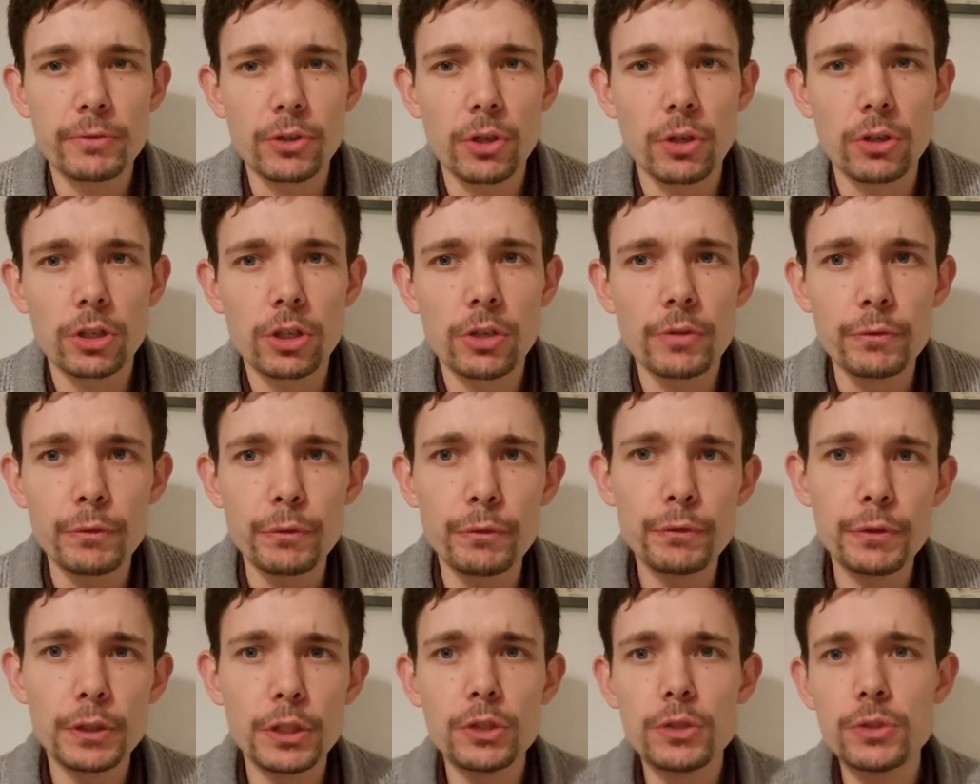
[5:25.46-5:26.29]
have got
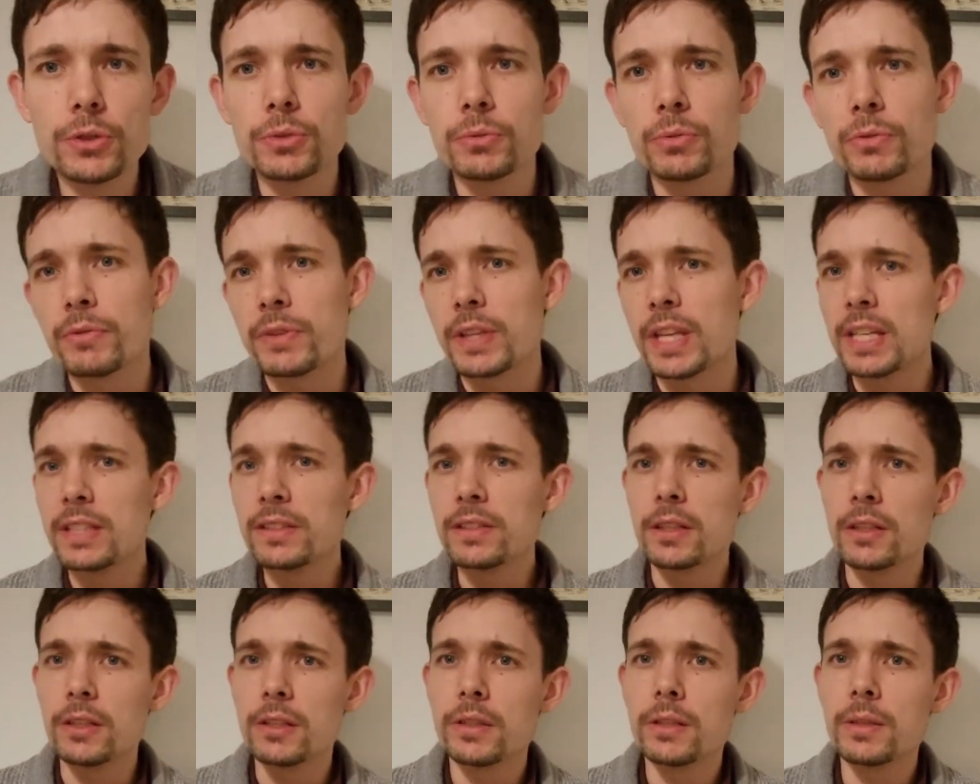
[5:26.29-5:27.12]
confused with
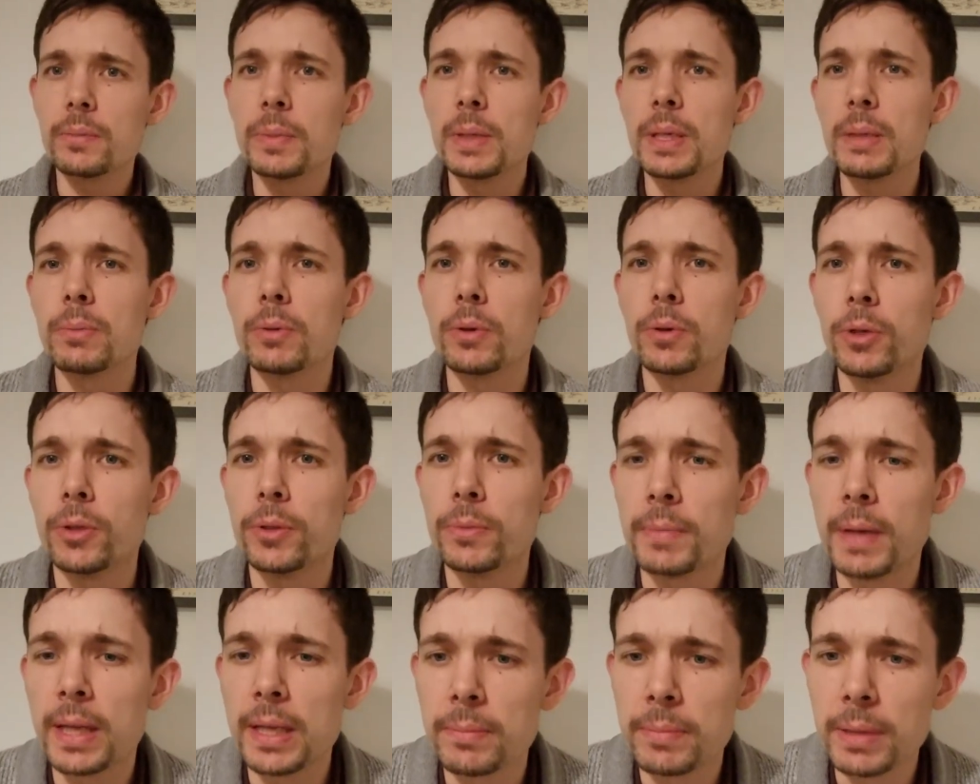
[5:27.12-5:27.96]
this, a lot of the people
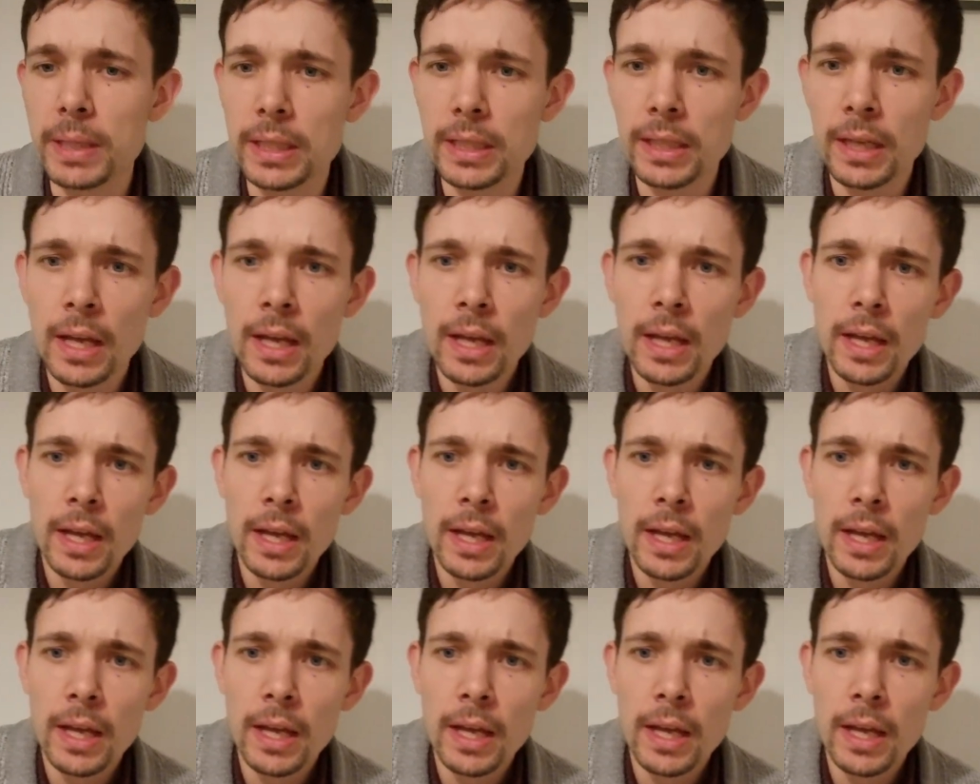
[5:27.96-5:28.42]
who maybe